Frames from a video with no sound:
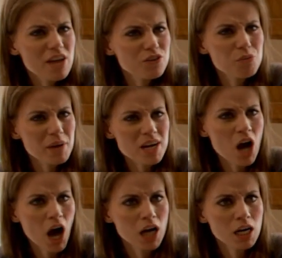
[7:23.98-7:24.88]
have you been
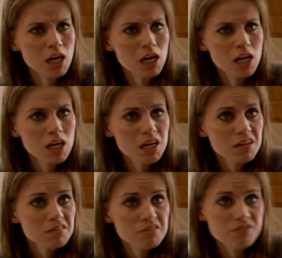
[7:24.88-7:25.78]
on?
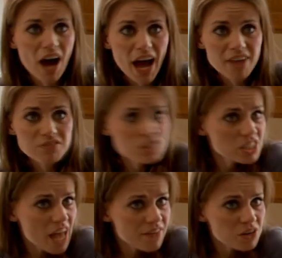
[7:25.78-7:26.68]
Five,
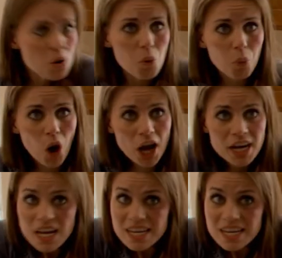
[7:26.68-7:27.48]
seven, one,